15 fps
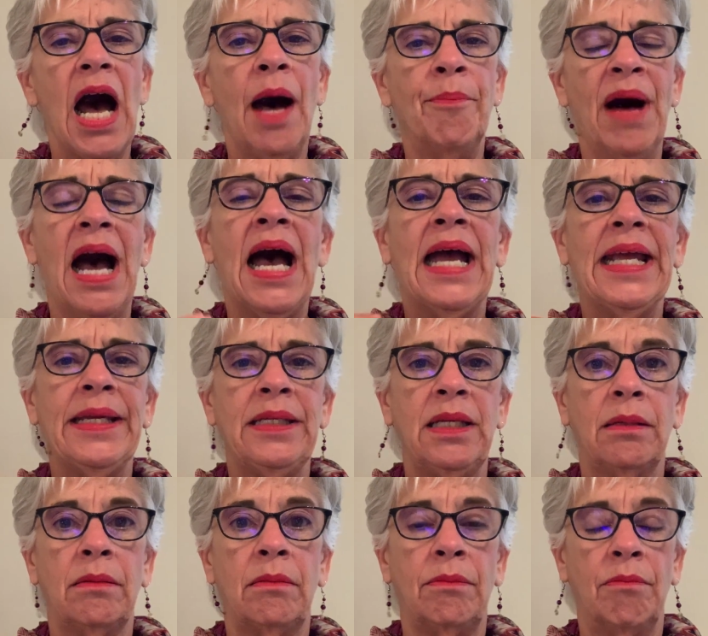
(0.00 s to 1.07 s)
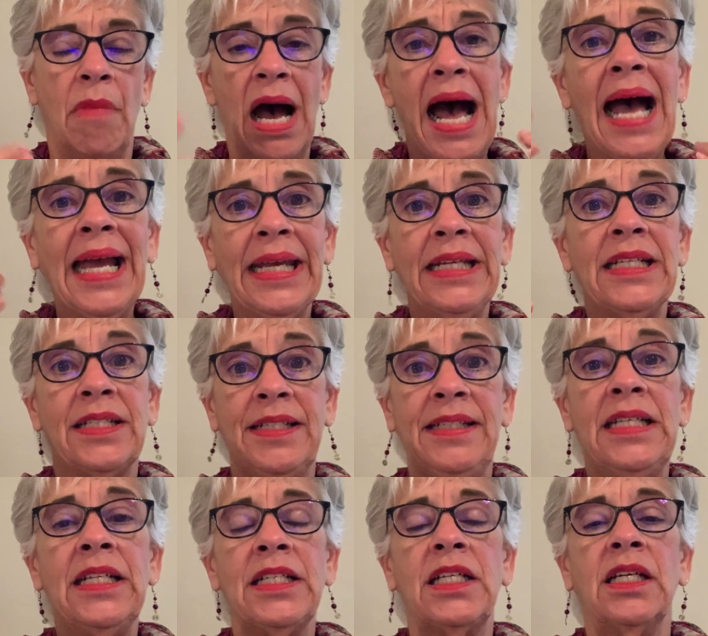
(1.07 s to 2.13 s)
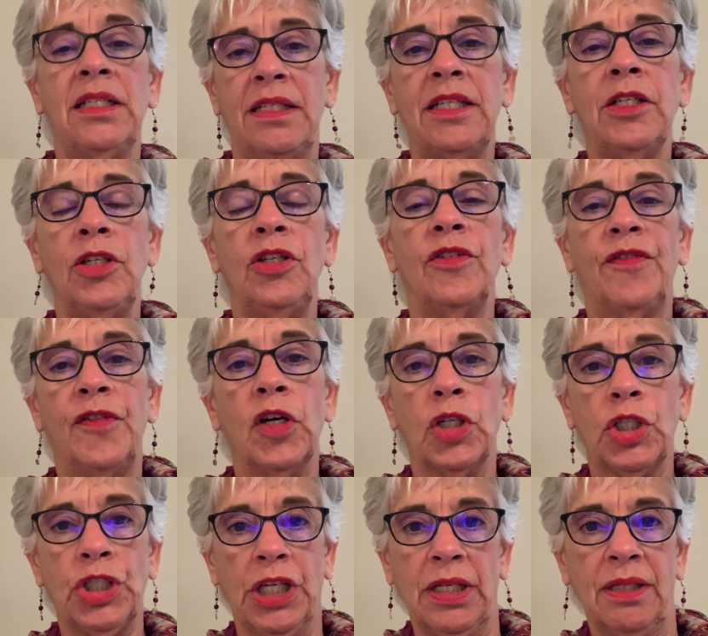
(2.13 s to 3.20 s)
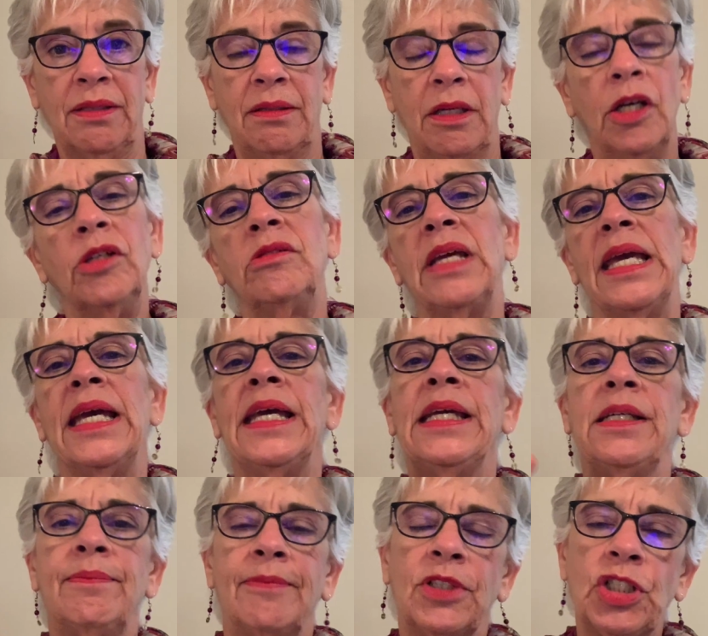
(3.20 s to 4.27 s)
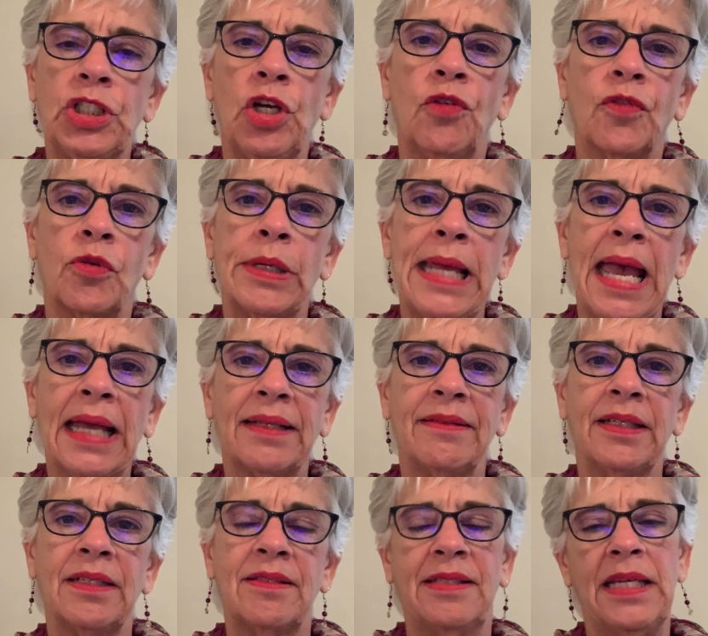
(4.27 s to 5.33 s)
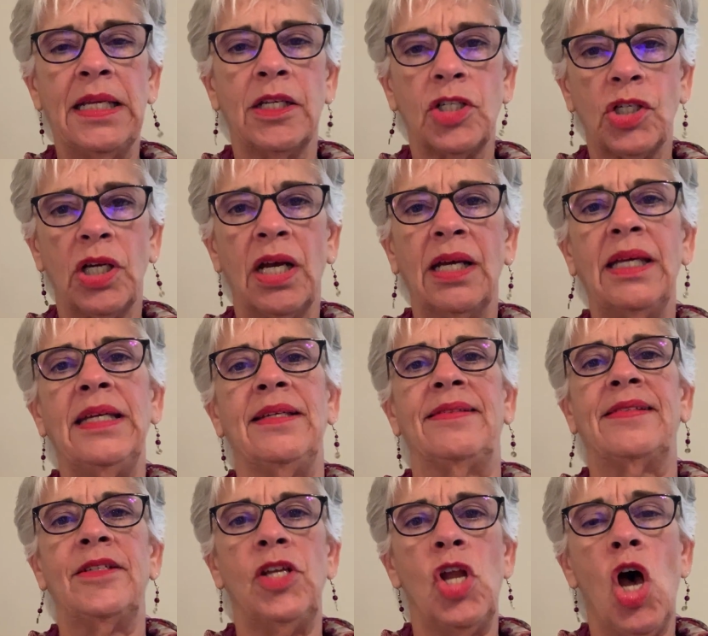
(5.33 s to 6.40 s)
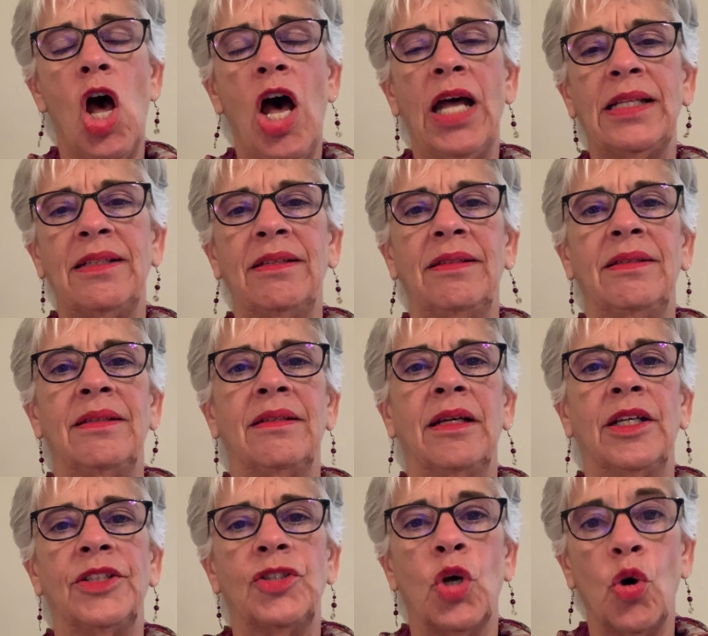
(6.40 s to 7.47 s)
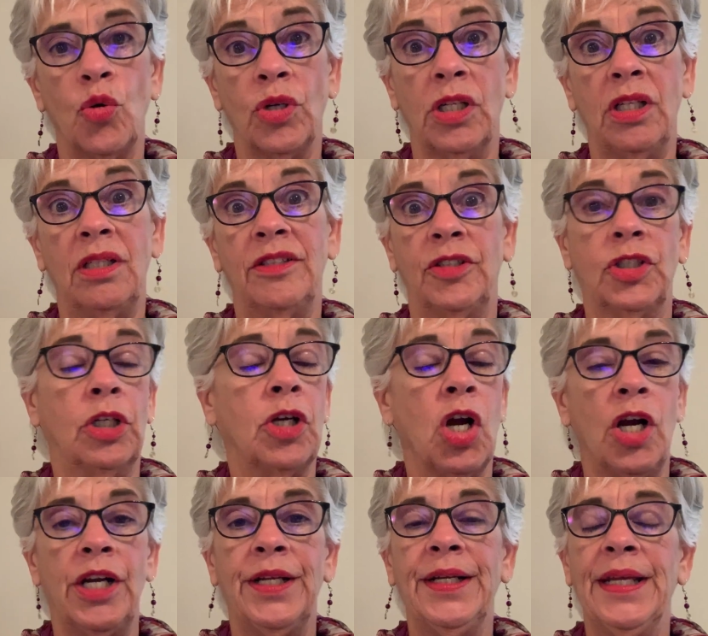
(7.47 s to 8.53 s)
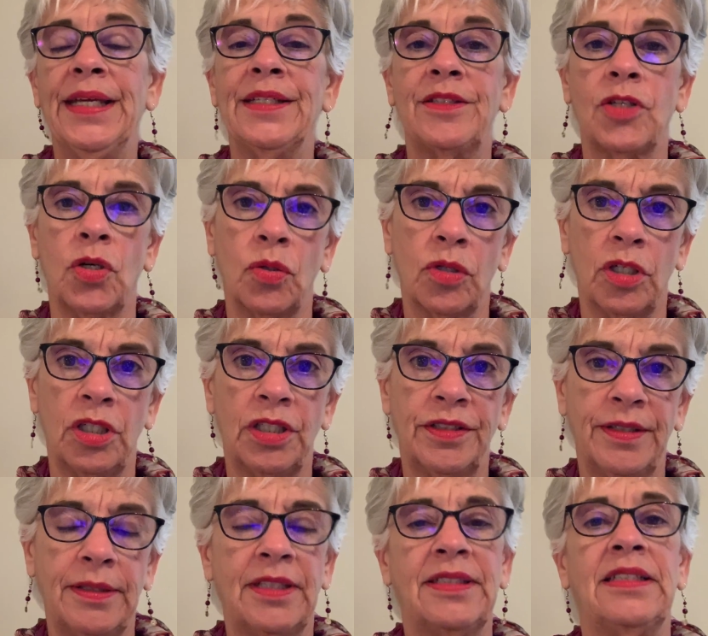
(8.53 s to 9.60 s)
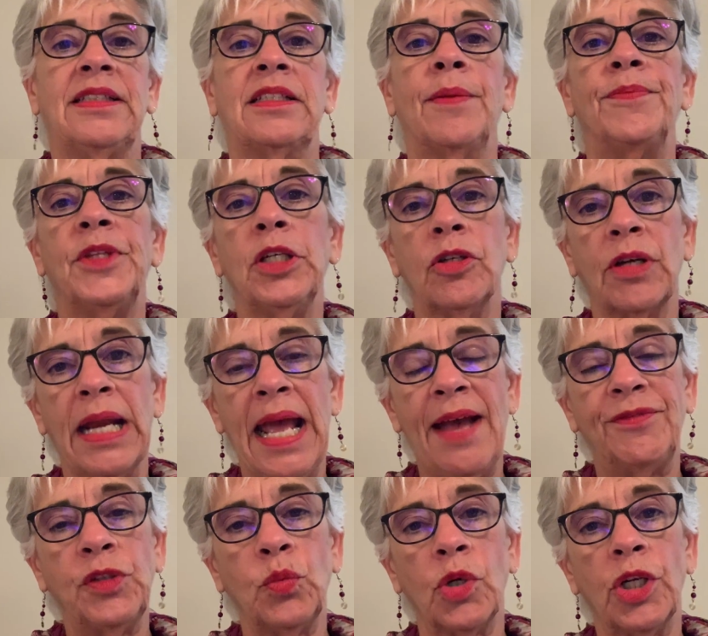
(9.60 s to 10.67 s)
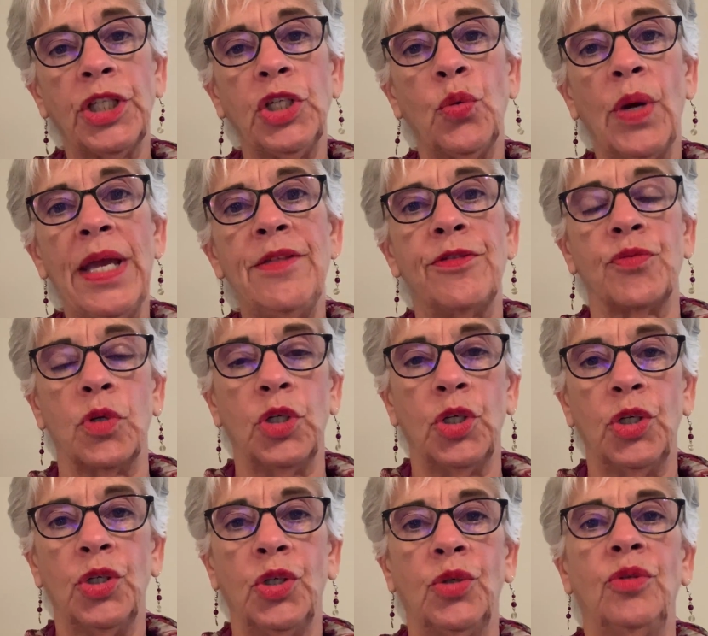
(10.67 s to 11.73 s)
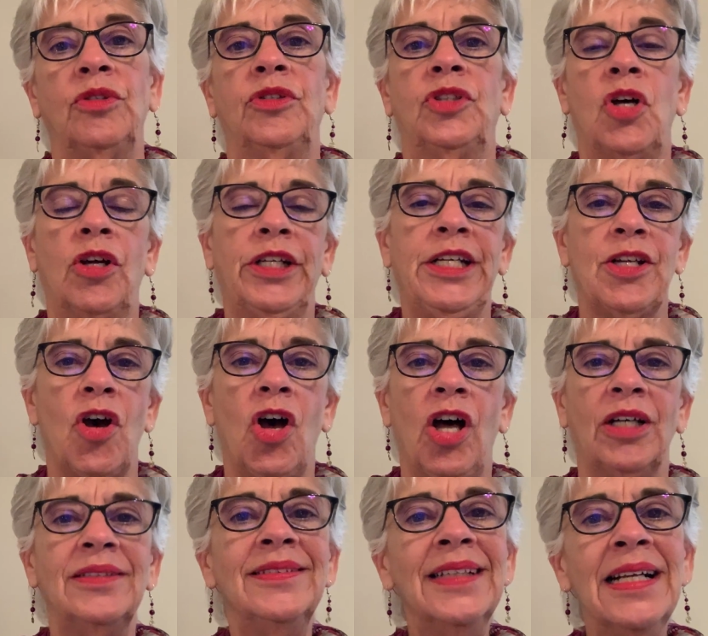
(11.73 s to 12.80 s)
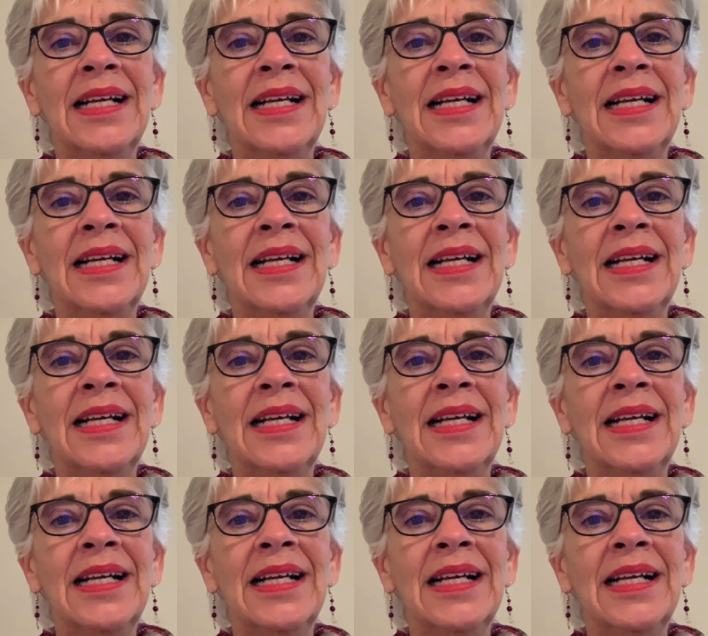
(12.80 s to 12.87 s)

my mind did continue to function. Okay, she overreacted. Sandra, it's not a total. Her car didn't get totaled. This is something you're going to have to work your way through. La-di-da.